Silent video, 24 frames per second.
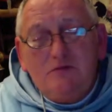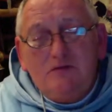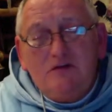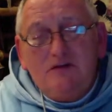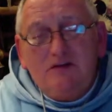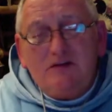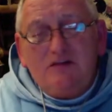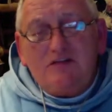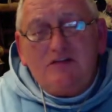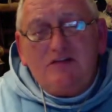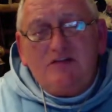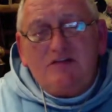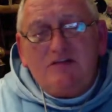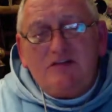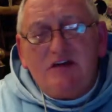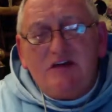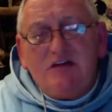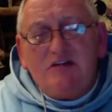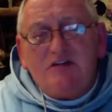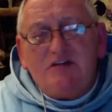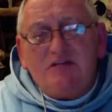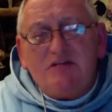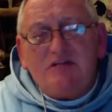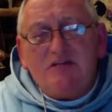let us
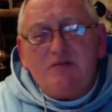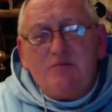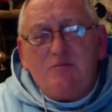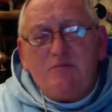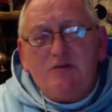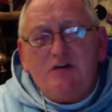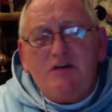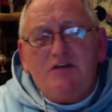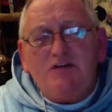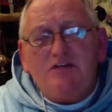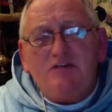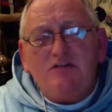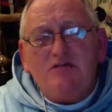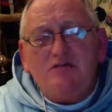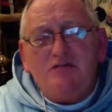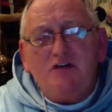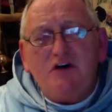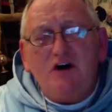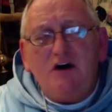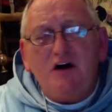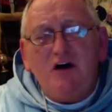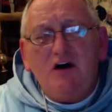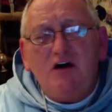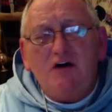sense the peace of
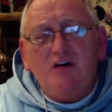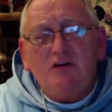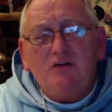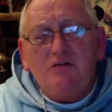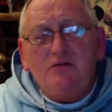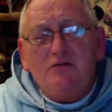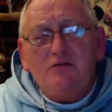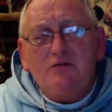God.